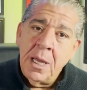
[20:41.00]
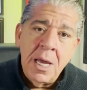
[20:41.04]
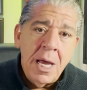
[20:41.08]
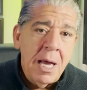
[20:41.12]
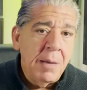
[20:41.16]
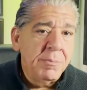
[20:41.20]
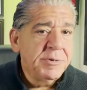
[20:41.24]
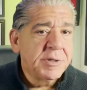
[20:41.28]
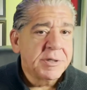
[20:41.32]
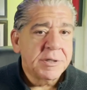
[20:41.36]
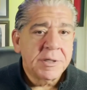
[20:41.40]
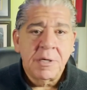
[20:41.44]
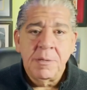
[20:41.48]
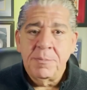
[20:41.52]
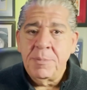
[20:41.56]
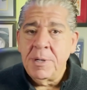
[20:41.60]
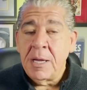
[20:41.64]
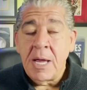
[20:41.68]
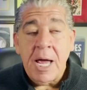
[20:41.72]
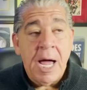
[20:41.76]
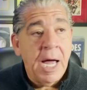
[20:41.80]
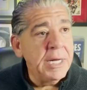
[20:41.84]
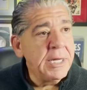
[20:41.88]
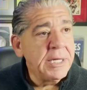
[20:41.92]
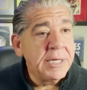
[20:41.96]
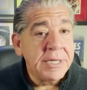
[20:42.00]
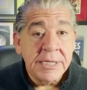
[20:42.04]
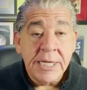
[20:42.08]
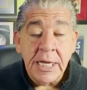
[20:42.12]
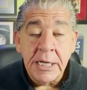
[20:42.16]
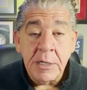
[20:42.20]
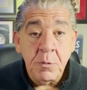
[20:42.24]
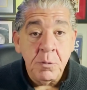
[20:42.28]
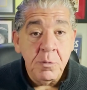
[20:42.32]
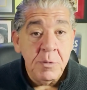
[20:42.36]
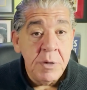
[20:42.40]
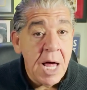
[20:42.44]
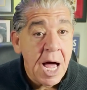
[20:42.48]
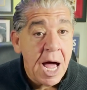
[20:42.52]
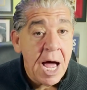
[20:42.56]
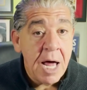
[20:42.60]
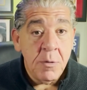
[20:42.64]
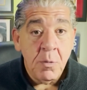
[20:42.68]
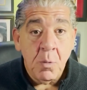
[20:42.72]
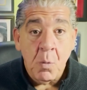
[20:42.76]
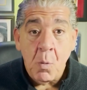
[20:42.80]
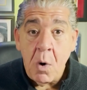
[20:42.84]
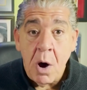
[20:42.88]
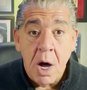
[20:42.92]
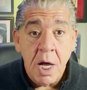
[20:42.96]
I'm just going to be, I did
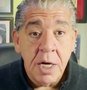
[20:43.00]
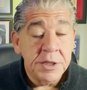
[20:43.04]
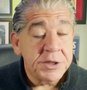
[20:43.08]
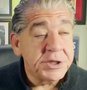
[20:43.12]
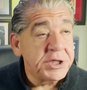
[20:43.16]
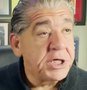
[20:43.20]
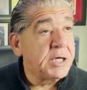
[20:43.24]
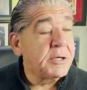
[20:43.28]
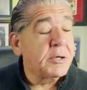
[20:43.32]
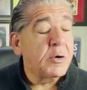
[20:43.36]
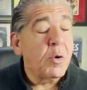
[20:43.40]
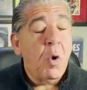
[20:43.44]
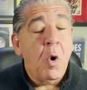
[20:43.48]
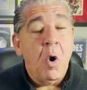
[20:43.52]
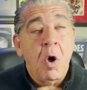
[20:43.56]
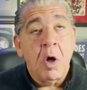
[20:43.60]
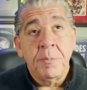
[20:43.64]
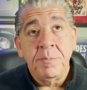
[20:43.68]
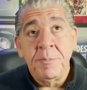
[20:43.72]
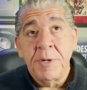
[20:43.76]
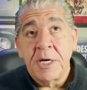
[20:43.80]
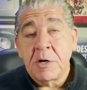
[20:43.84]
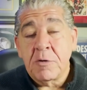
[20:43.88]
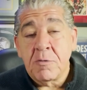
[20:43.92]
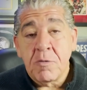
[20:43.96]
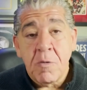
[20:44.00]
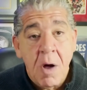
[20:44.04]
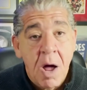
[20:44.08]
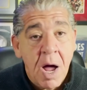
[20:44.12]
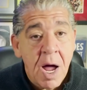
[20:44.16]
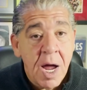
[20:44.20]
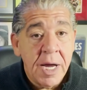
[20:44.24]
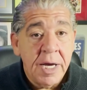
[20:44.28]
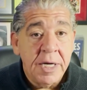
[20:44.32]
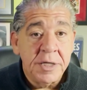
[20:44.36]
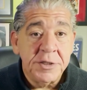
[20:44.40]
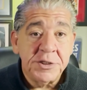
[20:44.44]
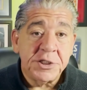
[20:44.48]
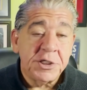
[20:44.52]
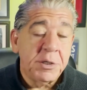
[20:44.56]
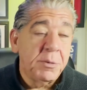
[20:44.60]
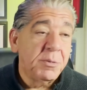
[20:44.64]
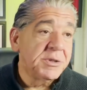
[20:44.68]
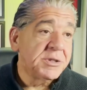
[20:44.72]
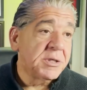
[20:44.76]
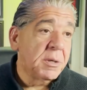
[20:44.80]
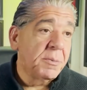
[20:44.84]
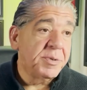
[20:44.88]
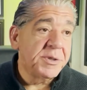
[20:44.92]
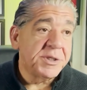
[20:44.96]
not want, she called me crying. She
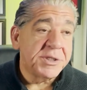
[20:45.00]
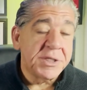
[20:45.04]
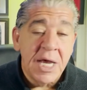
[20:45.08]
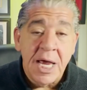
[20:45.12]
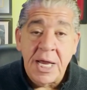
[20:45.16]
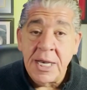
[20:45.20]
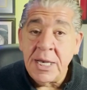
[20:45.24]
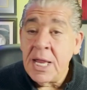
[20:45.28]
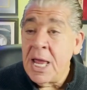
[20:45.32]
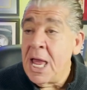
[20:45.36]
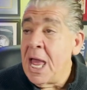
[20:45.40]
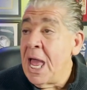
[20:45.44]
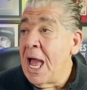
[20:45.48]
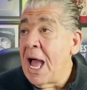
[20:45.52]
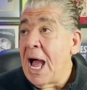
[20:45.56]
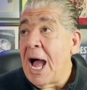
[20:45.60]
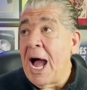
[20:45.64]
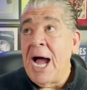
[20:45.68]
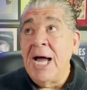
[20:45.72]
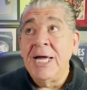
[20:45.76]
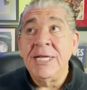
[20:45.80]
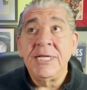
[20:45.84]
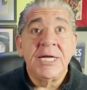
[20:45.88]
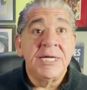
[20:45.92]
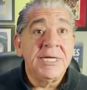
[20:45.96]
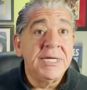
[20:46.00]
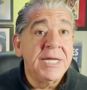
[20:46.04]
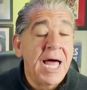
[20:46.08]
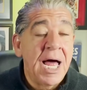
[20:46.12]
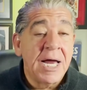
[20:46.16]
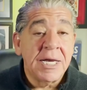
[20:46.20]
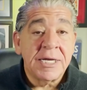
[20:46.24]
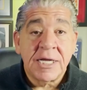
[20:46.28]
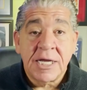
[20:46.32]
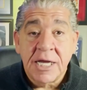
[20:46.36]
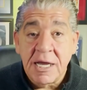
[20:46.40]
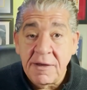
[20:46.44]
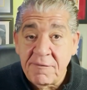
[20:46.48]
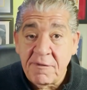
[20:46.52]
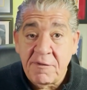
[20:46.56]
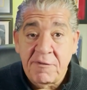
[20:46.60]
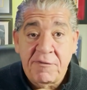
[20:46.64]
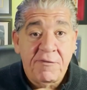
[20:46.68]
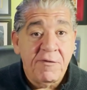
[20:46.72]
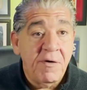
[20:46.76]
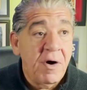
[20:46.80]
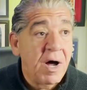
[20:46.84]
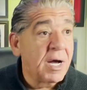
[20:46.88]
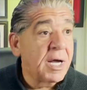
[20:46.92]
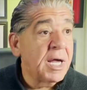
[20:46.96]
was upset. I did not give a
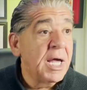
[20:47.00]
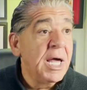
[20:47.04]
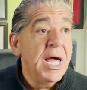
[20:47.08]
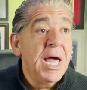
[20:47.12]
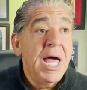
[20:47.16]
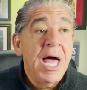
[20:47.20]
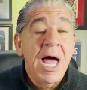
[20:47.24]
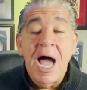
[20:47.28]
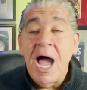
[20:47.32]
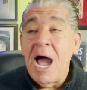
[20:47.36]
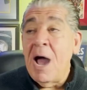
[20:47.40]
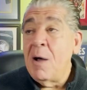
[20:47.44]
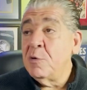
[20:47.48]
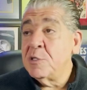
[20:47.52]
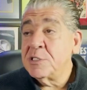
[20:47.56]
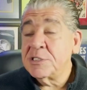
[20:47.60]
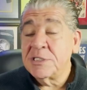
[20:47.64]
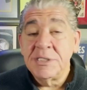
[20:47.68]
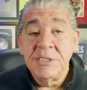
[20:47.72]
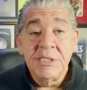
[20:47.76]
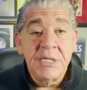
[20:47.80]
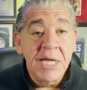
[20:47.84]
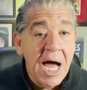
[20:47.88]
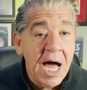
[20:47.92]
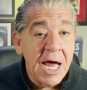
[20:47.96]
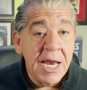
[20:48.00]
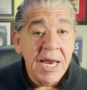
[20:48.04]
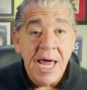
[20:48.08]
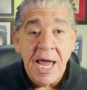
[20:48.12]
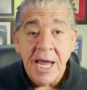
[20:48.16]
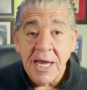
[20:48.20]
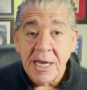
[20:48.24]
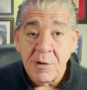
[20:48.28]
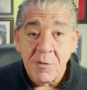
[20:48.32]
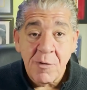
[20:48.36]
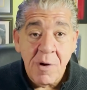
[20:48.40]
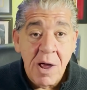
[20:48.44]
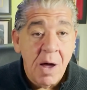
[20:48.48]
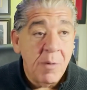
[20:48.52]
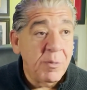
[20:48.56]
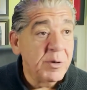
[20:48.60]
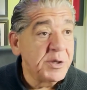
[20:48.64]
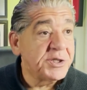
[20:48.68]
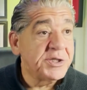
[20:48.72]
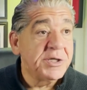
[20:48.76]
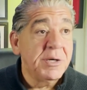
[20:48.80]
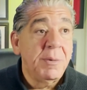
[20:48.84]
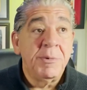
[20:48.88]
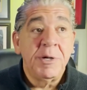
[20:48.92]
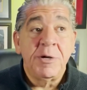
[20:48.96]
fuck. I was not hanging around
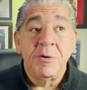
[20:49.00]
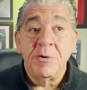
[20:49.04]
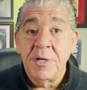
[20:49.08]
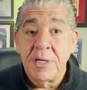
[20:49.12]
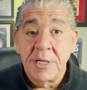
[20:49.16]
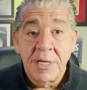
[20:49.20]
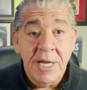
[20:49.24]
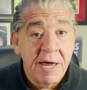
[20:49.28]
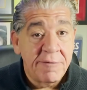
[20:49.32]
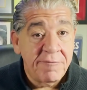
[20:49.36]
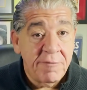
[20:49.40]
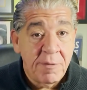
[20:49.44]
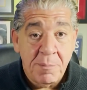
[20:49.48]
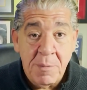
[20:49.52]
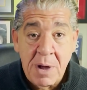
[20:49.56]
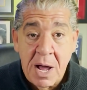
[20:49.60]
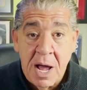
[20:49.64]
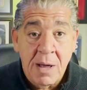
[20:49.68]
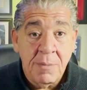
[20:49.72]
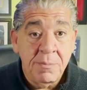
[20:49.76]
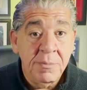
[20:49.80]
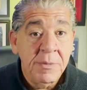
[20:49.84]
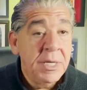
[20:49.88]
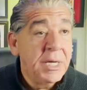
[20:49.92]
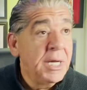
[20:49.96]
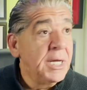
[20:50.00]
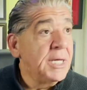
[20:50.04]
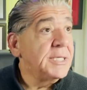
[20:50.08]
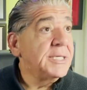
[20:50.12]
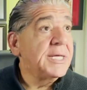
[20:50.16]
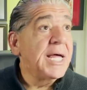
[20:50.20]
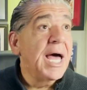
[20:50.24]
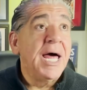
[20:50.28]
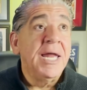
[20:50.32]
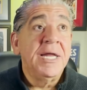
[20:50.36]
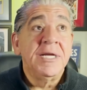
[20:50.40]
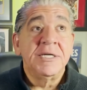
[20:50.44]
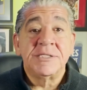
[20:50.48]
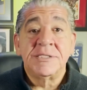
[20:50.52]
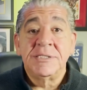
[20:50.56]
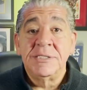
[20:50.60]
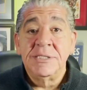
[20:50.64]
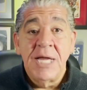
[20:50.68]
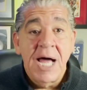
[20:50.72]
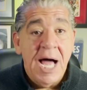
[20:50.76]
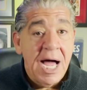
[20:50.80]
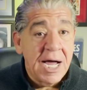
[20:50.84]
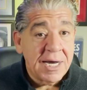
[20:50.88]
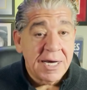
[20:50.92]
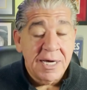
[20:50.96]
with somebody who didn't have a mom. That is
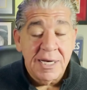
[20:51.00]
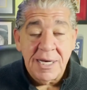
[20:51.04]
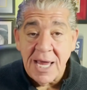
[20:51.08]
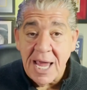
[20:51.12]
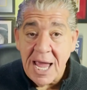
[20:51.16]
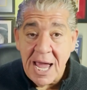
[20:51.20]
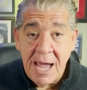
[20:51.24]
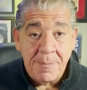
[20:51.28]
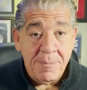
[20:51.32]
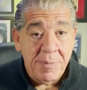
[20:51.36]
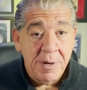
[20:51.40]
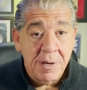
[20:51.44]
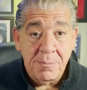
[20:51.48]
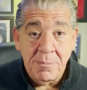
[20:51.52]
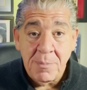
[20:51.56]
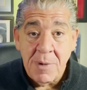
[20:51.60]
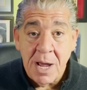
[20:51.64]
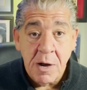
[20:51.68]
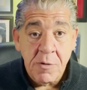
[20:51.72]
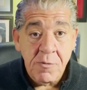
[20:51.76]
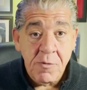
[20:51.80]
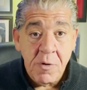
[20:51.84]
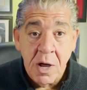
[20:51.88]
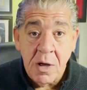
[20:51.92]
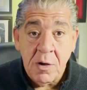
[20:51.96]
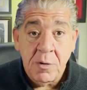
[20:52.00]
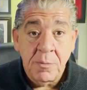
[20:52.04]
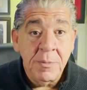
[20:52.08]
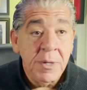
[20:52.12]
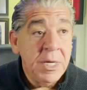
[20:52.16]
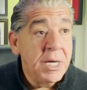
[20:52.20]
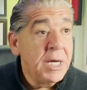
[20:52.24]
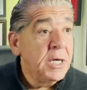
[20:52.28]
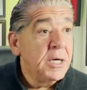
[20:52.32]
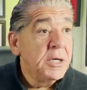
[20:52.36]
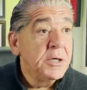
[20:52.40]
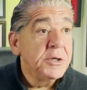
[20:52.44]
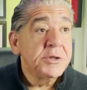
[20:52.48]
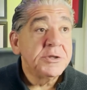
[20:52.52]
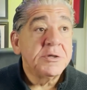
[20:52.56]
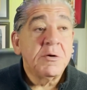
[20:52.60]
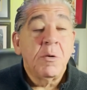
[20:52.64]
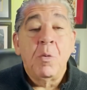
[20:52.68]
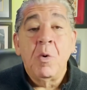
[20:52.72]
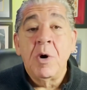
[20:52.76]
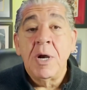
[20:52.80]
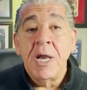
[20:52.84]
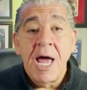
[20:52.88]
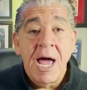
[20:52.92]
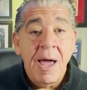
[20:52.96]
not going to happen in my realm. So
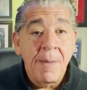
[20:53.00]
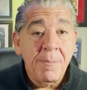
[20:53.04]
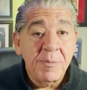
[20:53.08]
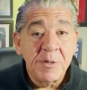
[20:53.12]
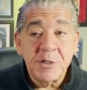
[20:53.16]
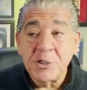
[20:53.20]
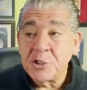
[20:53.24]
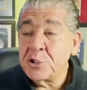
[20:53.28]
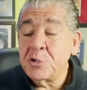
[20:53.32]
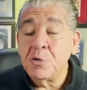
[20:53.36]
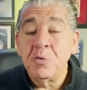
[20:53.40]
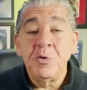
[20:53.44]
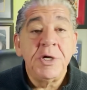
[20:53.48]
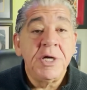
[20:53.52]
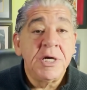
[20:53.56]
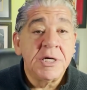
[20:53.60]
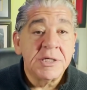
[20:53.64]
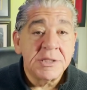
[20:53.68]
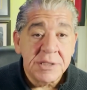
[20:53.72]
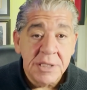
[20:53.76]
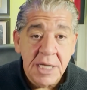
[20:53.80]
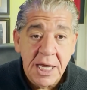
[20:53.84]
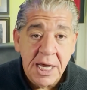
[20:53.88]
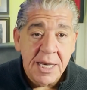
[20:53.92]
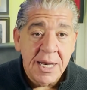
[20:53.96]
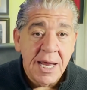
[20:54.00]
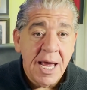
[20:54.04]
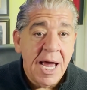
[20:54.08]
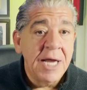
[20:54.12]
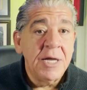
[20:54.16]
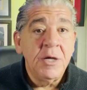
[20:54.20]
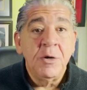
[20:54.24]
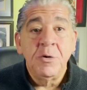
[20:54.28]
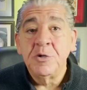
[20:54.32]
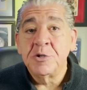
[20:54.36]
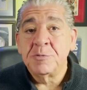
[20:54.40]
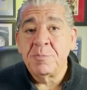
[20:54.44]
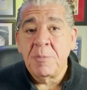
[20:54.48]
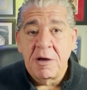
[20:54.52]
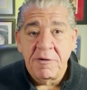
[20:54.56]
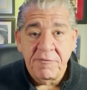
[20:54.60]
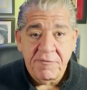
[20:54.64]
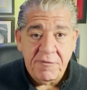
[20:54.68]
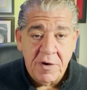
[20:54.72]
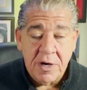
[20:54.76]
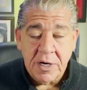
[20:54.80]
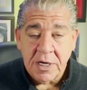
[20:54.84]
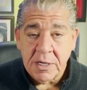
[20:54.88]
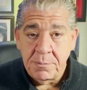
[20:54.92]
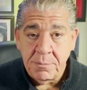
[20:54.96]
what happens two years later? I lose my
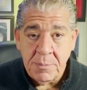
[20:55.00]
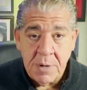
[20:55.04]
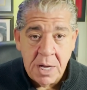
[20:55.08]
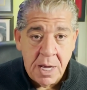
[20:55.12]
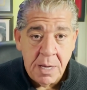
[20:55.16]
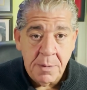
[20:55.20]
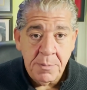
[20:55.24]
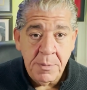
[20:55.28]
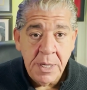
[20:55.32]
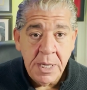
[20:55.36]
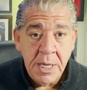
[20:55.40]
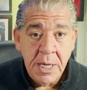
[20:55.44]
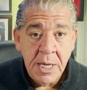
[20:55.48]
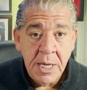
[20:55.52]
fucking mom.